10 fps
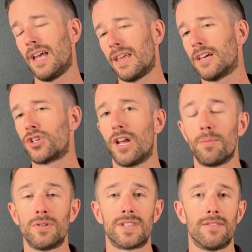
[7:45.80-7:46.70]
and that should
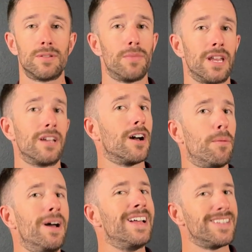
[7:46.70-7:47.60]
help you save some money
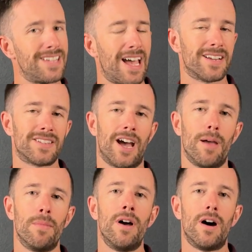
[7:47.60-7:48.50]
come tax
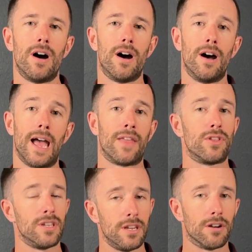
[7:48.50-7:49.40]
time at
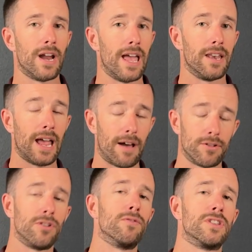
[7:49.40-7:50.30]
the year end
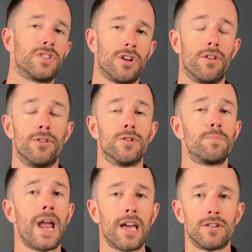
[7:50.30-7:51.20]
after you've installed those
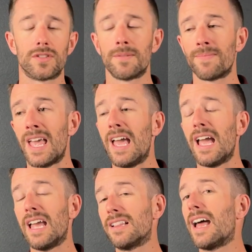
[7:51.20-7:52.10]
panels.
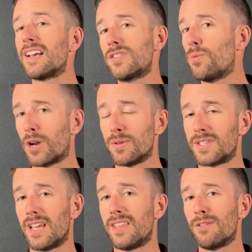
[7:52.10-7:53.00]
And lastly, what I would
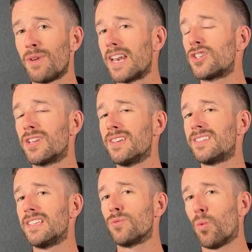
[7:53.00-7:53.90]
say, the advantage to
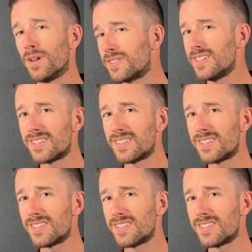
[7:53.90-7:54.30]
this is once this